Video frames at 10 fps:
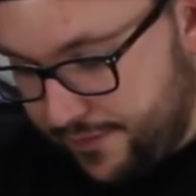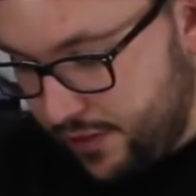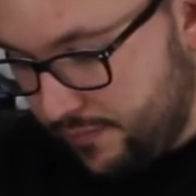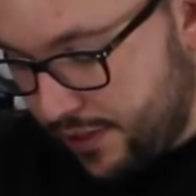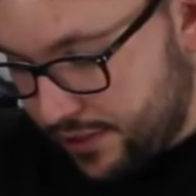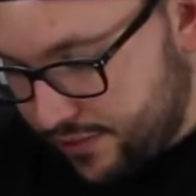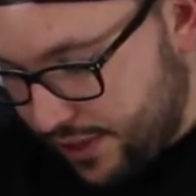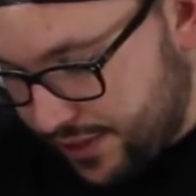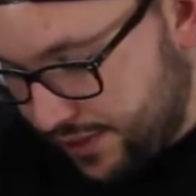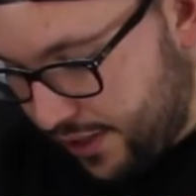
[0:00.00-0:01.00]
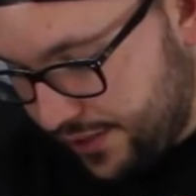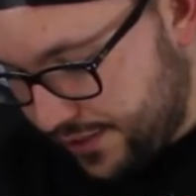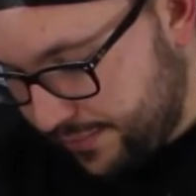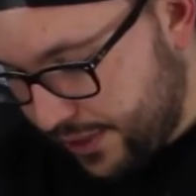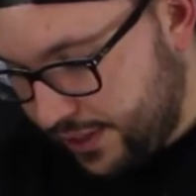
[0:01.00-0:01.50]
few registration
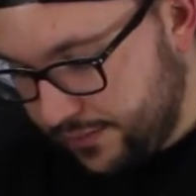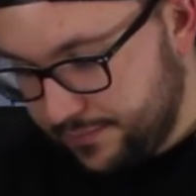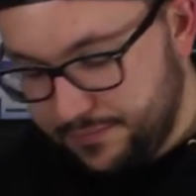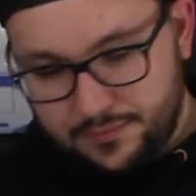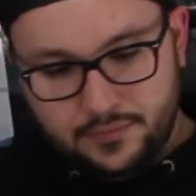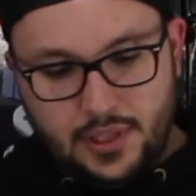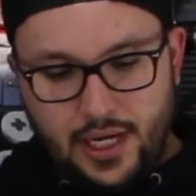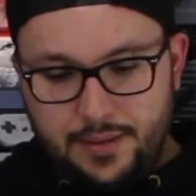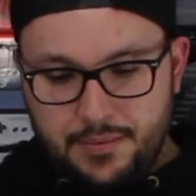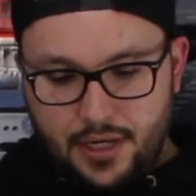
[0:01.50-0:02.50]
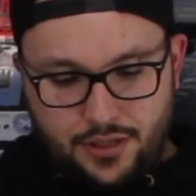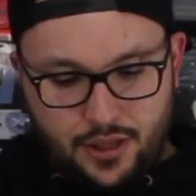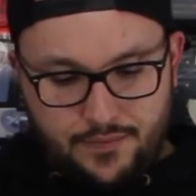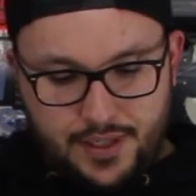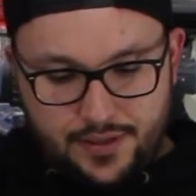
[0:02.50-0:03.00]
cards as well. I'm not
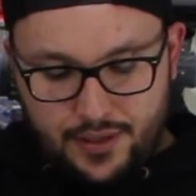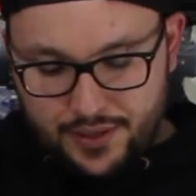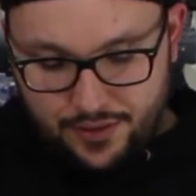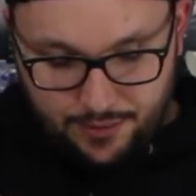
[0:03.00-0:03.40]
sure if these are also